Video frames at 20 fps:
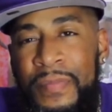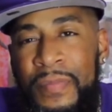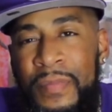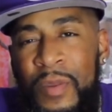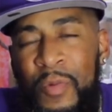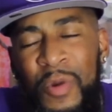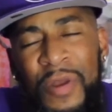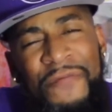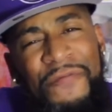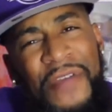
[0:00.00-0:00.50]

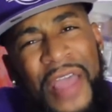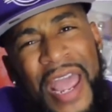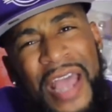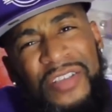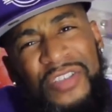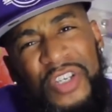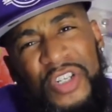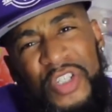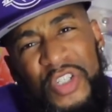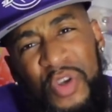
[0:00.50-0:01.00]
When
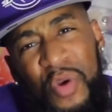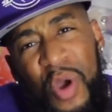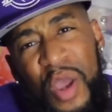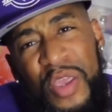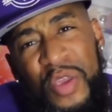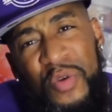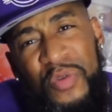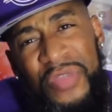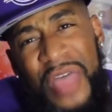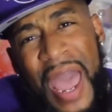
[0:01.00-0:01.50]
fans are
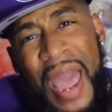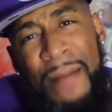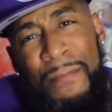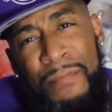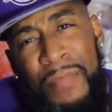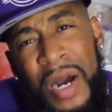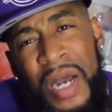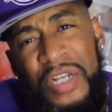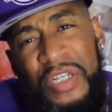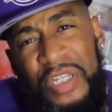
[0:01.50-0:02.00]
showing you that
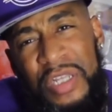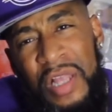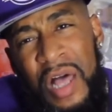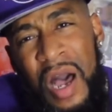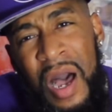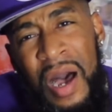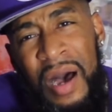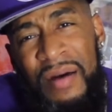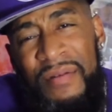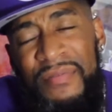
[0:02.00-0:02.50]
much
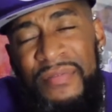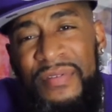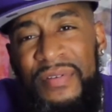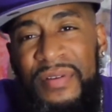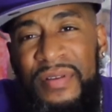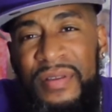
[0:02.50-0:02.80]
love,